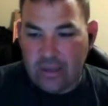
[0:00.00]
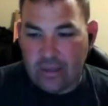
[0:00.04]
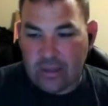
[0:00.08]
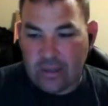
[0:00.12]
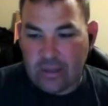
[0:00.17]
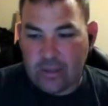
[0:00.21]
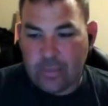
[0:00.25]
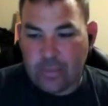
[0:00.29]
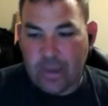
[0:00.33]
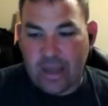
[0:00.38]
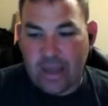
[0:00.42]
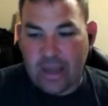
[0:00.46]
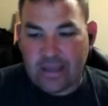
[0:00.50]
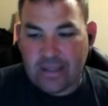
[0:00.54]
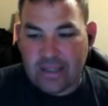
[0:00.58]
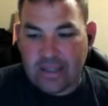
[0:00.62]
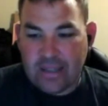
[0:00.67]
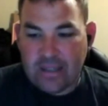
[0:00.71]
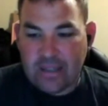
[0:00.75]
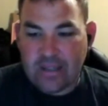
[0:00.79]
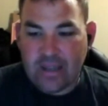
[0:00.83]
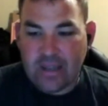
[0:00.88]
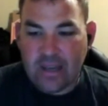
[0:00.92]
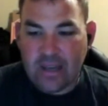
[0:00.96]
I you
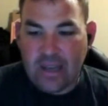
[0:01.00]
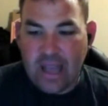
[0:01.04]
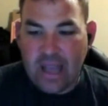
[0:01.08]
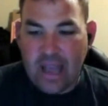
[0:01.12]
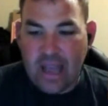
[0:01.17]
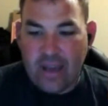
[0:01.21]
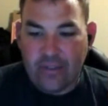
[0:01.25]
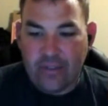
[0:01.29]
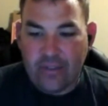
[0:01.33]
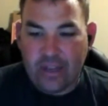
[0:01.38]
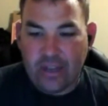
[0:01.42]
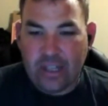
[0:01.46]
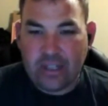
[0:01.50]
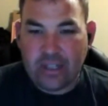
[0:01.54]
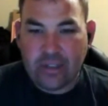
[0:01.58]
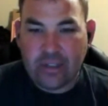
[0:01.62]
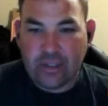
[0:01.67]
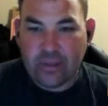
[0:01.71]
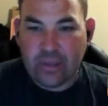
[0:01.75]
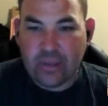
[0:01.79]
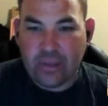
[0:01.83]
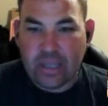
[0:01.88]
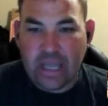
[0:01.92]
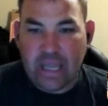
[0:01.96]
expect that he's going to
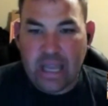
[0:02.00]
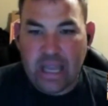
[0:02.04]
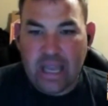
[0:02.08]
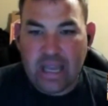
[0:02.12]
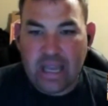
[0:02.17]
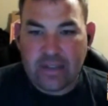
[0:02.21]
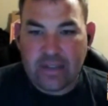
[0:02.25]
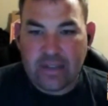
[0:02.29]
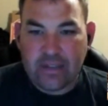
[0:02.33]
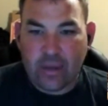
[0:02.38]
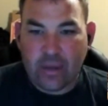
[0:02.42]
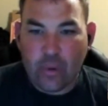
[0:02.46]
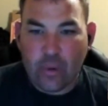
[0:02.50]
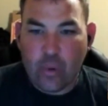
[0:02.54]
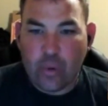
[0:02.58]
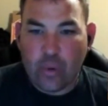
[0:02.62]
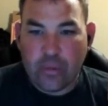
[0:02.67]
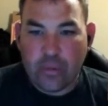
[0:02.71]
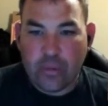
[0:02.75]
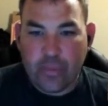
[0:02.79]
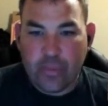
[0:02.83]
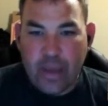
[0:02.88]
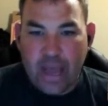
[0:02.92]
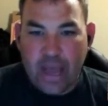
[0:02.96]
have an issue again
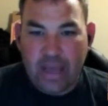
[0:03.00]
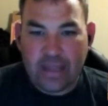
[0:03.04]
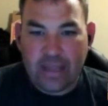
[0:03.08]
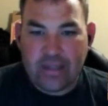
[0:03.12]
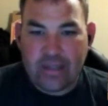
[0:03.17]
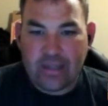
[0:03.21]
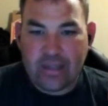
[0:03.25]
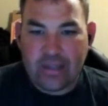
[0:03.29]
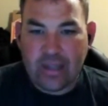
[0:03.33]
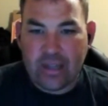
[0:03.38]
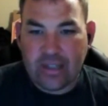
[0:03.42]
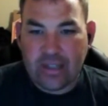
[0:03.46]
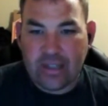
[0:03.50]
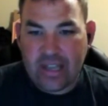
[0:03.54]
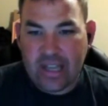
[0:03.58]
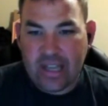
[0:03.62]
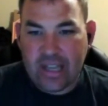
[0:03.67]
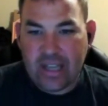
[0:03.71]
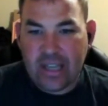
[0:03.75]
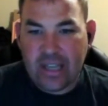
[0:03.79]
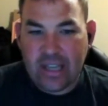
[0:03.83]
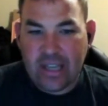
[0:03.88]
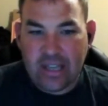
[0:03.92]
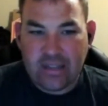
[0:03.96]
as a quarterback. He's
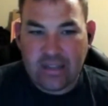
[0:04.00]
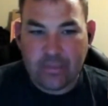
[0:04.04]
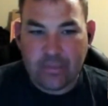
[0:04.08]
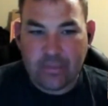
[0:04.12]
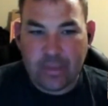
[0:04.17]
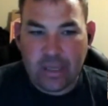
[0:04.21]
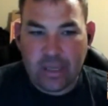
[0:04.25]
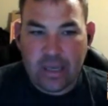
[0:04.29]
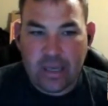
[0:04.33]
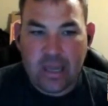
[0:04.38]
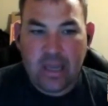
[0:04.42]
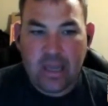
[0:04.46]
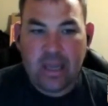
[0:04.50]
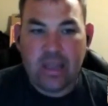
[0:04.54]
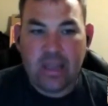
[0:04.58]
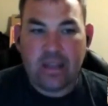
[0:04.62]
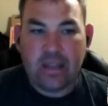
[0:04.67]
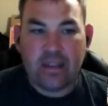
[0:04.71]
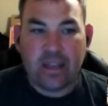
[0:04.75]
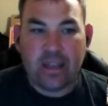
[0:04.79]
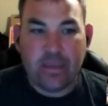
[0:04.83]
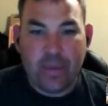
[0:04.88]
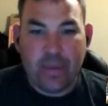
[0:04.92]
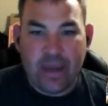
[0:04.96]
going to mm-hmm. take hits. I
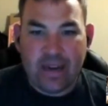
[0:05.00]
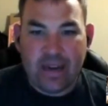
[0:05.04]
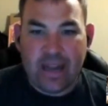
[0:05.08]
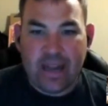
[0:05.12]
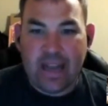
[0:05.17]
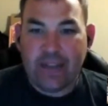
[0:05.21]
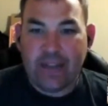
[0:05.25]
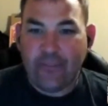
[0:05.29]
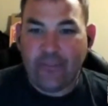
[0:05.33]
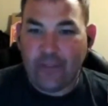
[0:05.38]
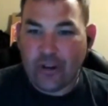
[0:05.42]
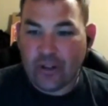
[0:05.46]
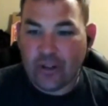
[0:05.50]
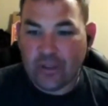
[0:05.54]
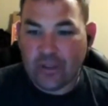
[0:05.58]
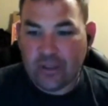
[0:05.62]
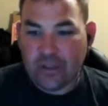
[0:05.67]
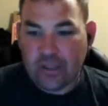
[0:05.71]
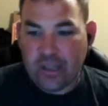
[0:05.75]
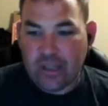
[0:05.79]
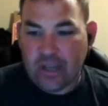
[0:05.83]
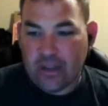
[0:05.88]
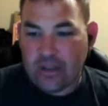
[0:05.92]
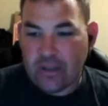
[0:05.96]
mean, think about
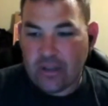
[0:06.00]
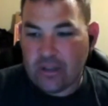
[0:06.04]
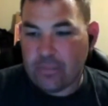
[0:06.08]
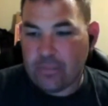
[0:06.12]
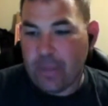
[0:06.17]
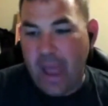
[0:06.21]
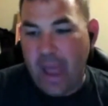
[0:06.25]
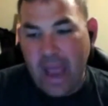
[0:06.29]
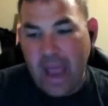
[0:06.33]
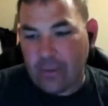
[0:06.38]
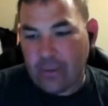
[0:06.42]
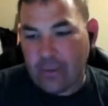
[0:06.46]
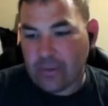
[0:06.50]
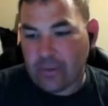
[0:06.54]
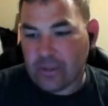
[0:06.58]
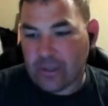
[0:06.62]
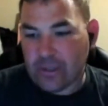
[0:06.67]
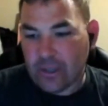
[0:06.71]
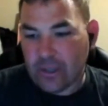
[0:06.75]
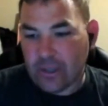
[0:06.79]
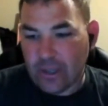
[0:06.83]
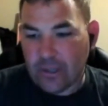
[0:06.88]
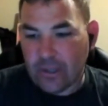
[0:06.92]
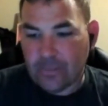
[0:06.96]
Eifert. You know, his
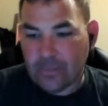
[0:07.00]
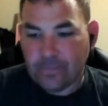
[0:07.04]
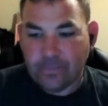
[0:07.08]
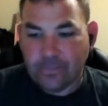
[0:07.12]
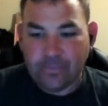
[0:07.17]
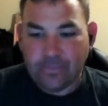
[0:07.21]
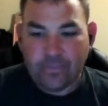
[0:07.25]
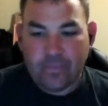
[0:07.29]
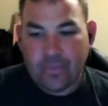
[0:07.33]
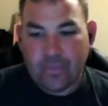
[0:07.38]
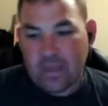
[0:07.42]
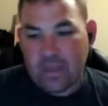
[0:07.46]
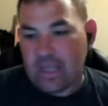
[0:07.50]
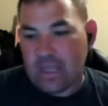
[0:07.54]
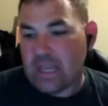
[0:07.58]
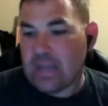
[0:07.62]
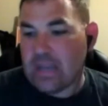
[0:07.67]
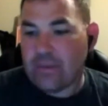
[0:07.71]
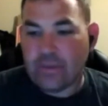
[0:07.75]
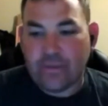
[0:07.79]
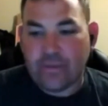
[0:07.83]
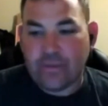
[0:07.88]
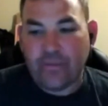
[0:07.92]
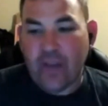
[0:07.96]
back was hurt.
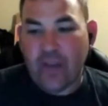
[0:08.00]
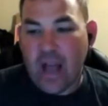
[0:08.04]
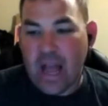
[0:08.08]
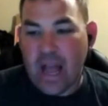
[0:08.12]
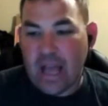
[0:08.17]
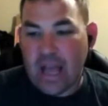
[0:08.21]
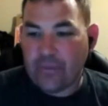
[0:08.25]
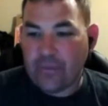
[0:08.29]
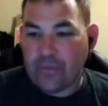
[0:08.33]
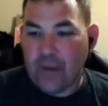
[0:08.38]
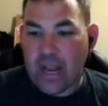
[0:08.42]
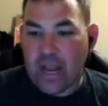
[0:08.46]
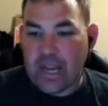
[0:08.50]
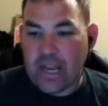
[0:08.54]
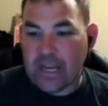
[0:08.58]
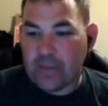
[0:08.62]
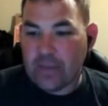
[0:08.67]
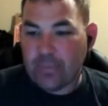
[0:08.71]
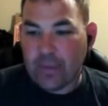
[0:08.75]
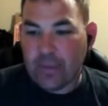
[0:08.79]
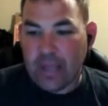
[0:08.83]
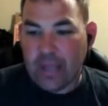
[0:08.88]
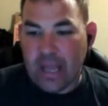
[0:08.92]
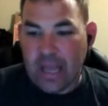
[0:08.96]
He was fine,
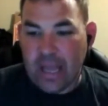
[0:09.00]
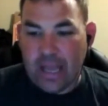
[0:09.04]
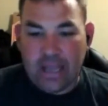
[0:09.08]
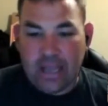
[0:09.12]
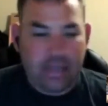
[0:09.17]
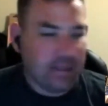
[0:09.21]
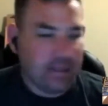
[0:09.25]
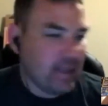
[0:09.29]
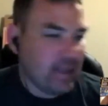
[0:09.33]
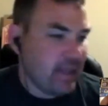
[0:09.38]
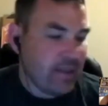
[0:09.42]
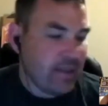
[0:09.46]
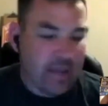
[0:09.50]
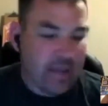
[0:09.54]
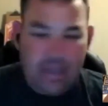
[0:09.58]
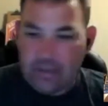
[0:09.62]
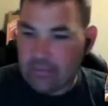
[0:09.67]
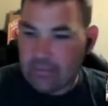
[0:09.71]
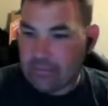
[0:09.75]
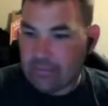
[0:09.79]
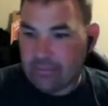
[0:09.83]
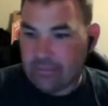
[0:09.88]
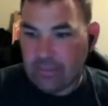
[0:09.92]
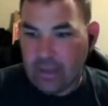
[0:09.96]
ready to play,
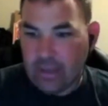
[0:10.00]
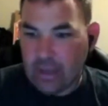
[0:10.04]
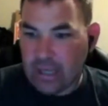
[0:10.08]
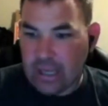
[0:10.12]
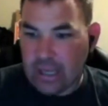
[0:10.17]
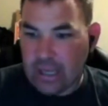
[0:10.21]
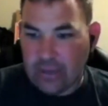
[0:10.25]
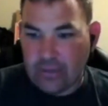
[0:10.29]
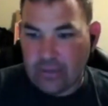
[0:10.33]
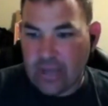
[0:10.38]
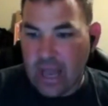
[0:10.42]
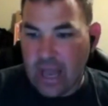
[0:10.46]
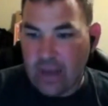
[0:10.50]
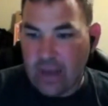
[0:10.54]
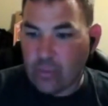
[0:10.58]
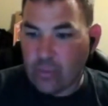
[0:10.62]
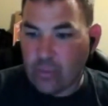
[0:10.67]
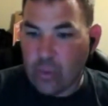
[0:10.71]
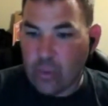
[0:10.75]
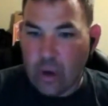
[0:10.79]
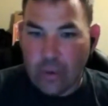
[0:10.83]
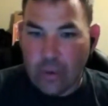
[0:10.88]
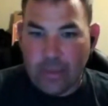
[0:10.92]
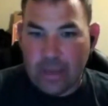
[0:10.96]
and then goes
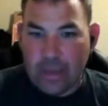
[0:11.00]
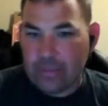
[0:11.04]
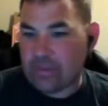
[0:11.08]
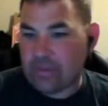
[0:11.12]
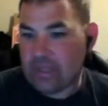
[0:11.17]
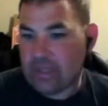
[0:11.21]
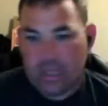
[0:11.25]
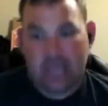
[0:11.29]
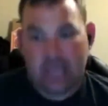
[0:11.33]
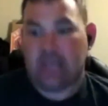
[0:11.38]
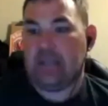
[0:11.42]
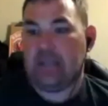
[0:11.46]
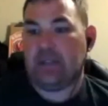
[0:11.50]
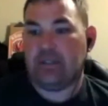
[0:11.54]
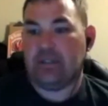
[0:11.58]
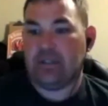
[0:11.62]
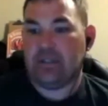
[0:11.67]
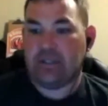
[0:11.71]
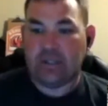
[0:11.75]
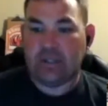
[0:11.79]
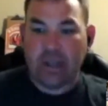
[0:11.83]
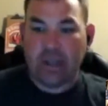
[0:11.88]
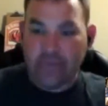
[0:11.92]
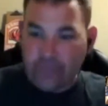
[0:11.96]
out in warmups, and then
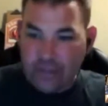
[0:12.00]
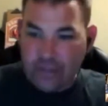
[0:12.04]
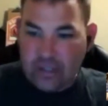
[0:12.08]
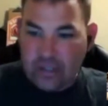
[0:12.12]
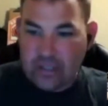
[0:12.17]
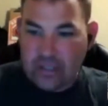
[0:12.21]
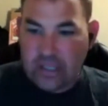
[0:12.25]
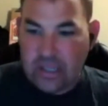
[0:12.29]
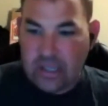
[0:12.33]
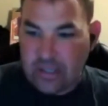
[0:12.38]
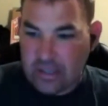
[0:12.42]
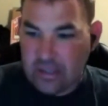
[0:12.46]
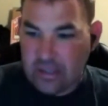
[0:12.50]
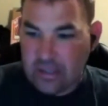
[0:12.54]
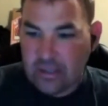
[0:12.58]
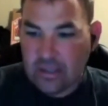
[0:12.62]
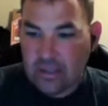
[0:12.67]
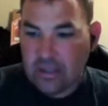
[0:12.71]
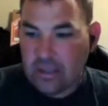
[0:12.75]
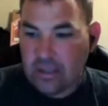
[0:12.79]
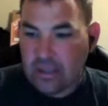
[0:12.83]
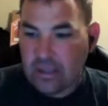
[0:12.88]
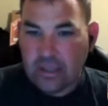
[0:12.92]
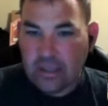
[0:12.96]
he's just done for the season.
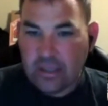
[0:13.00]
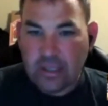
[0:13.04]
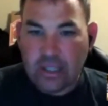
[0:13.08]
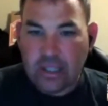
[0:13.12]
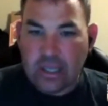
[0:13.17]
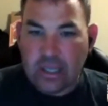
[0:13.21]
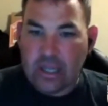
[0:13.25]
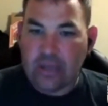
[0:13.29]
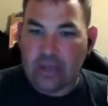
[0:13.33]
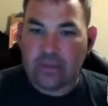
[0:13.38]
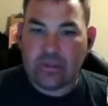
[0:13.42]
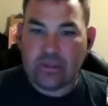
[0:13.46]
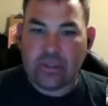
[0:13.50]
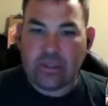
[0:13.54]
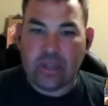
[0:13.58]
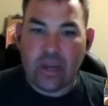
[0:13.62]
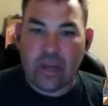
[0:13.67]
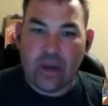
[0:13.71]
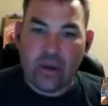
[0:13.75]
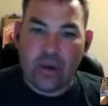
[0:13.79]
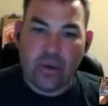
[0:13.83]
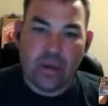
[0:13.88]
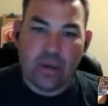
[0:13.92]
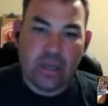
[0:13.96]
You know,
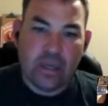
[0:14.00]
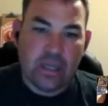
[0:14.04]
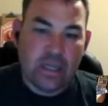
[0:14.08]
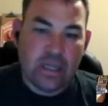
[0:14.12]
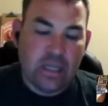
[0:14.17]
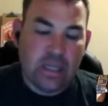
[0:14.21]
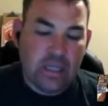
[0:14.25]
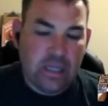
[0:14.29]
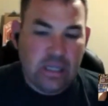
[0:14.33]
so